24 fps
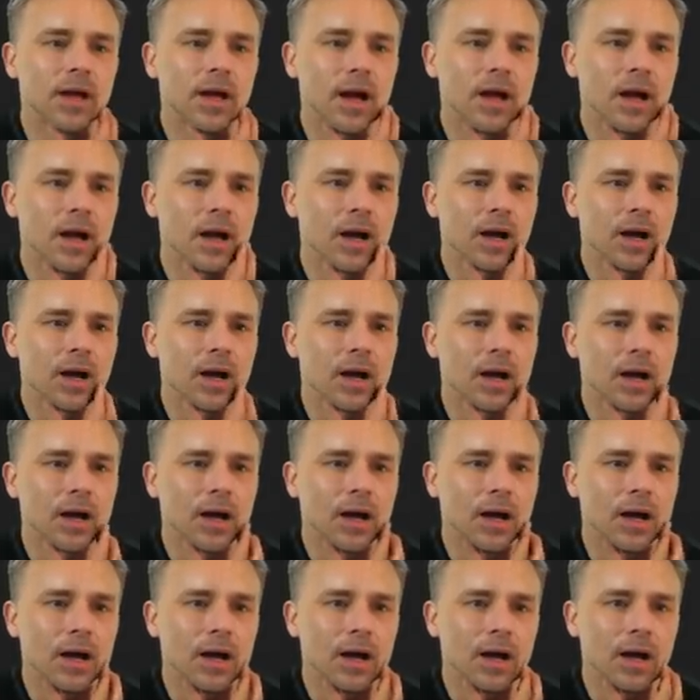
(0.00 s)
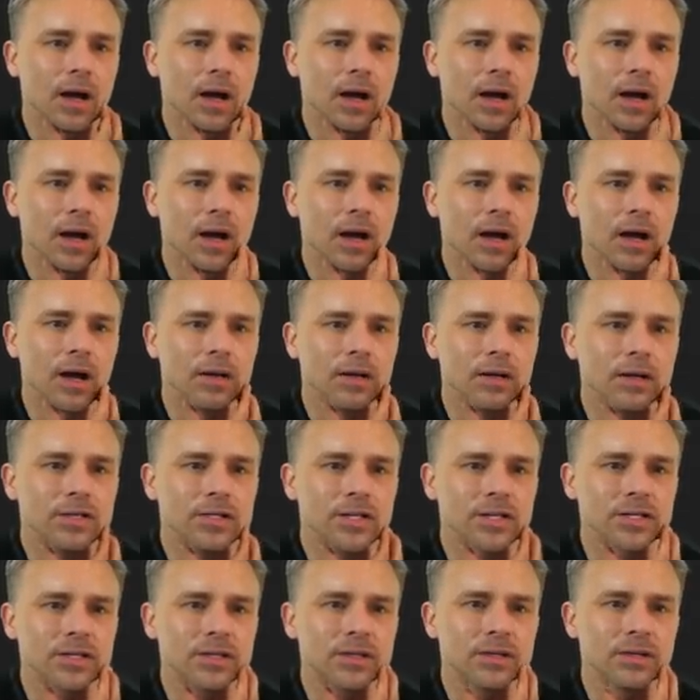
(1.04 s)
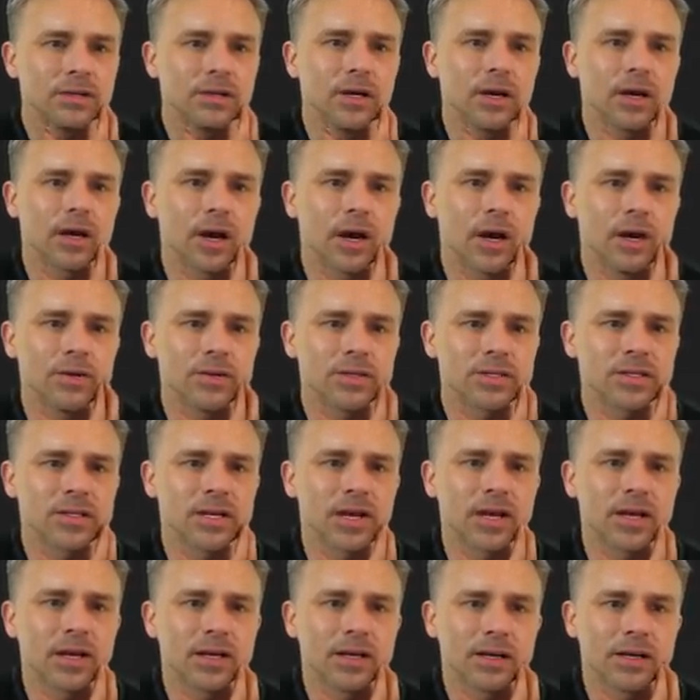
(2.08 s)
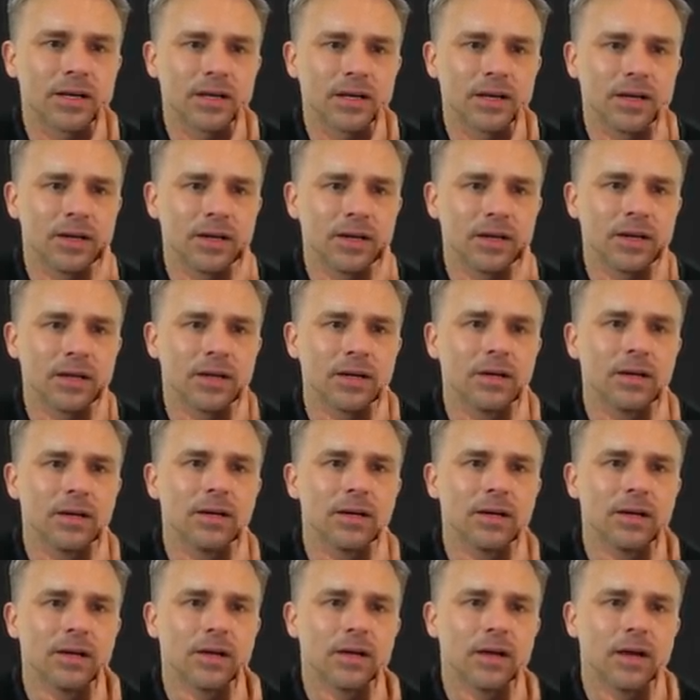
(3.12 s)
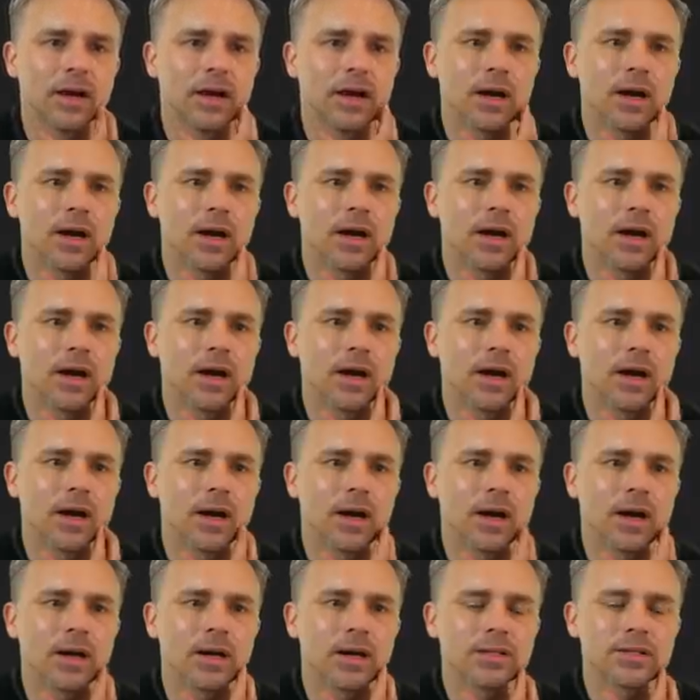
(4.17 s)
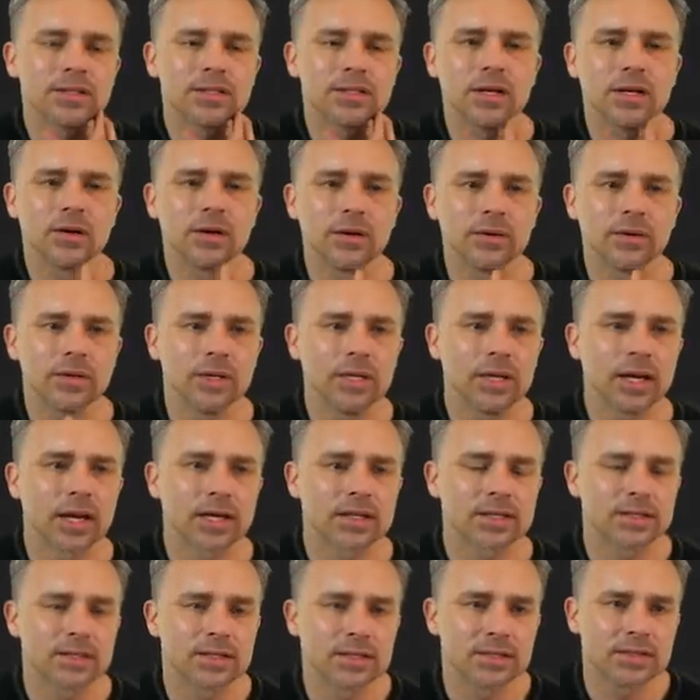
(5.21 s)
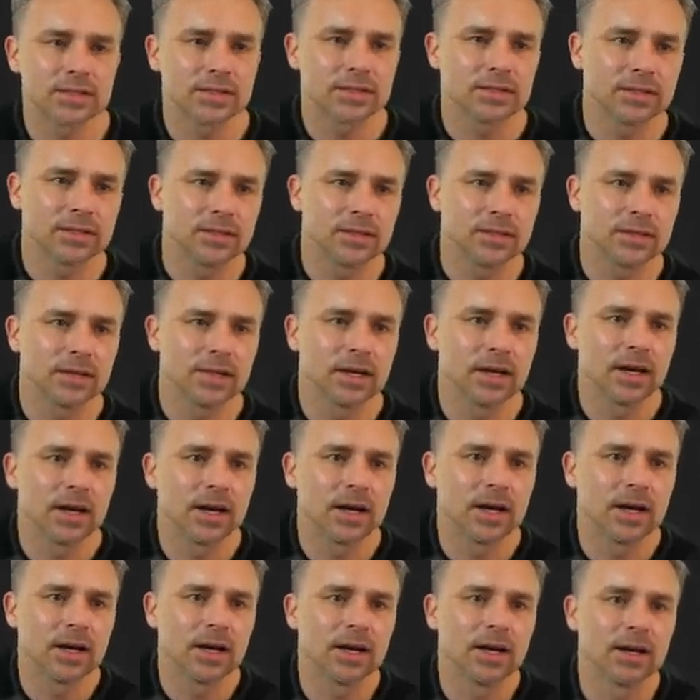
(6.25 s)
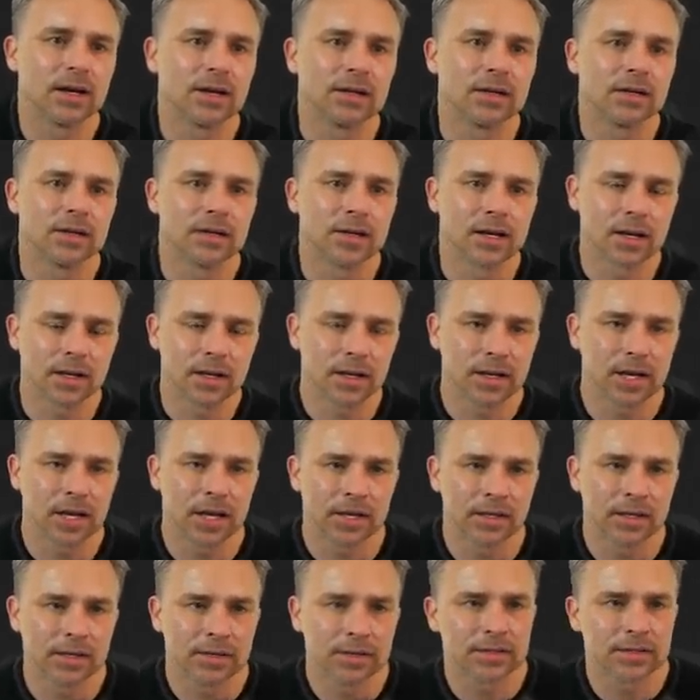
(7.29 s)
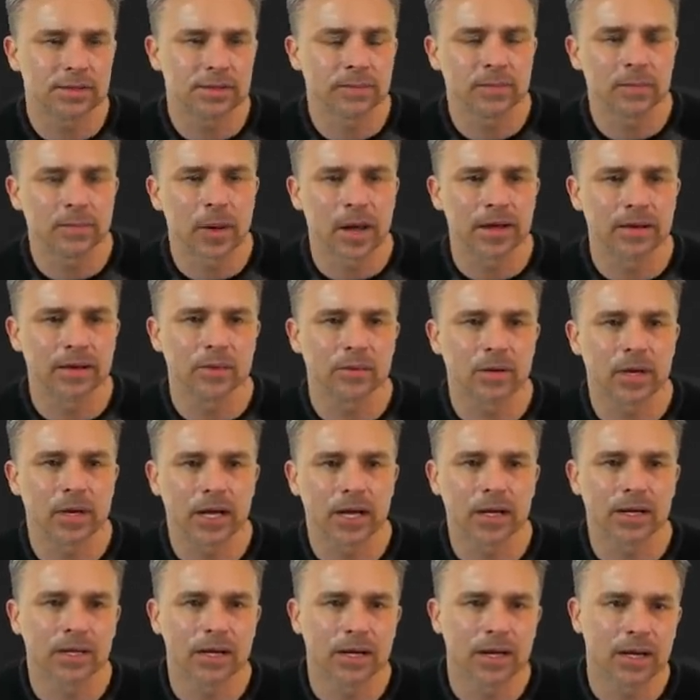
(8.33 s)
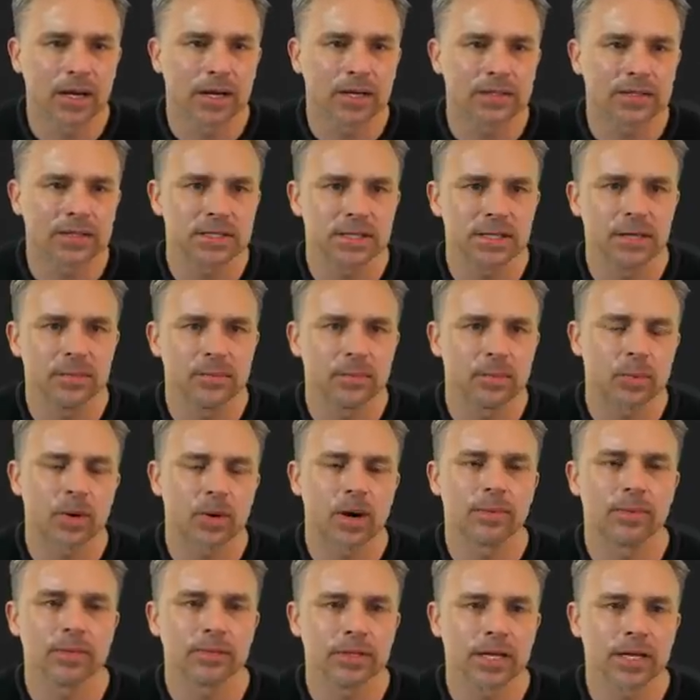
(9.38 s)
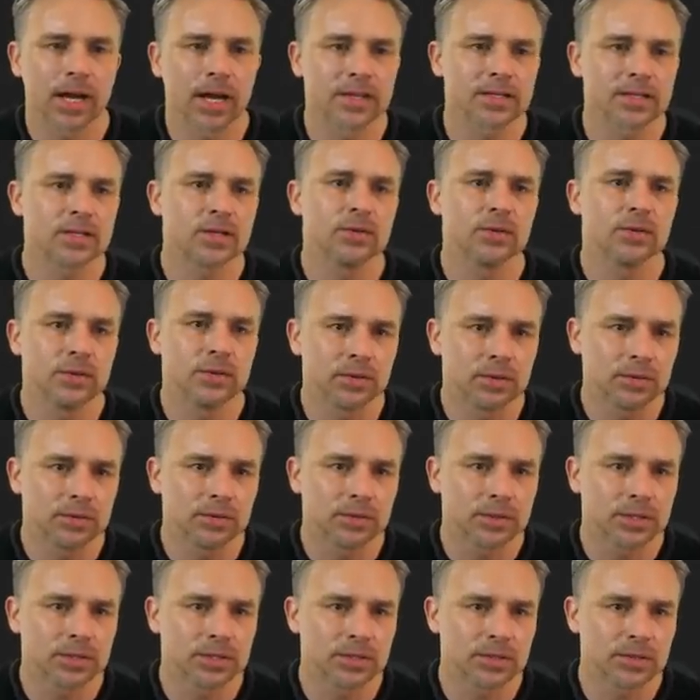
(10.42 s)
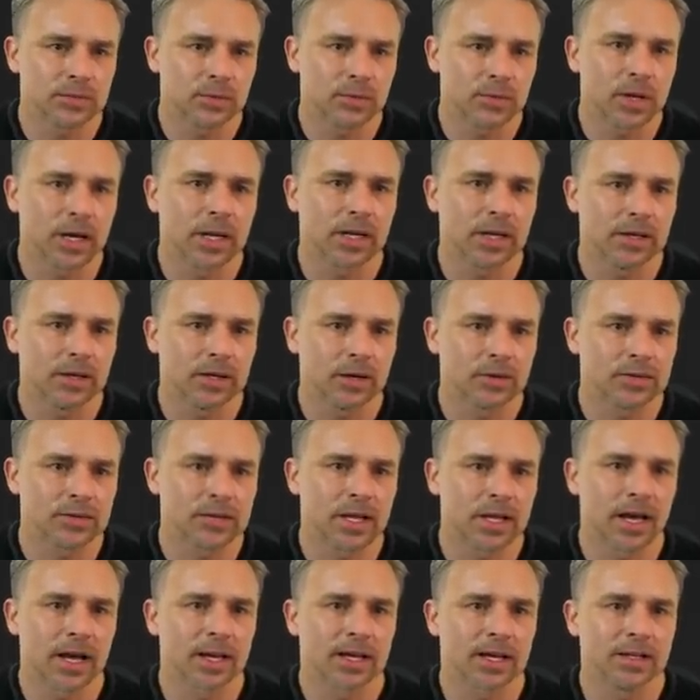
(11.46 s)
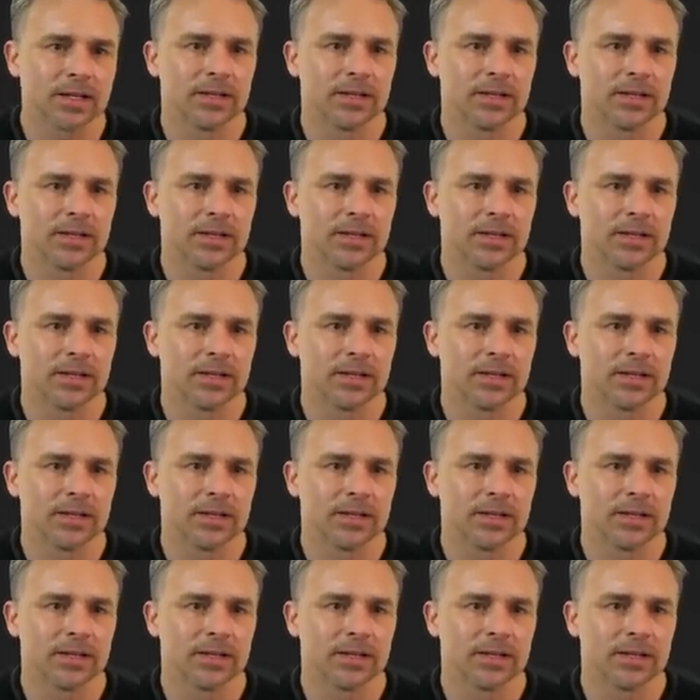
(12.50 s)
Uh, just COSA. Uh, so yes, uh, and by the way, uh, Tim probably has Google, which is why he knows that.